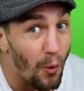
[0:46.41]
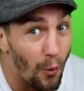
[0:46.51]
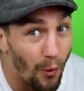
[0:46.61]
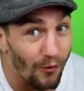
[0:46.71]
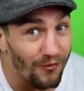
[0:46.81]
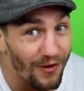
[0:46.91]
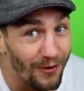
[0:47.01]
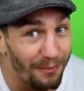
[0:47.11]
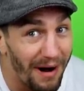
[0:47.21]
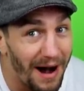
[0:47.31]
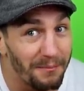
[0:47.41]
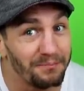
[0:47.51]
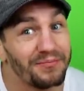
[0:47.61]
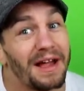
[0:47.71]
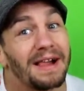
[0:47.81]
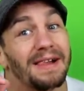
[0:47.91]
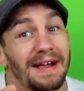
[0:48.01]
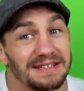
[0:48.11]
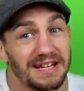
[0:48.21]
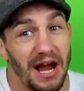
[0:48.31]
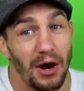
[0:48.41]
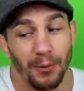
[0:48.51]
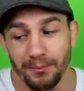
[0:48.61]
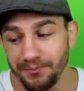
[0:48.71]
or Funko Pop. Let's go.